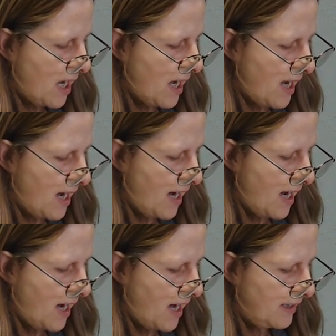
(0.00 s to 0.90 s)

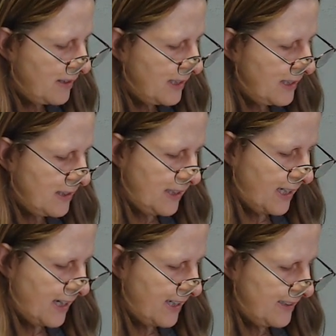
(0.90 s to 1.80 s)
Ah,
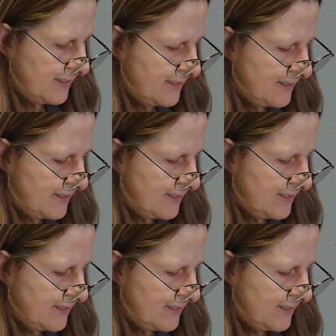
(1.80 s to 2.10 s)
Ilion,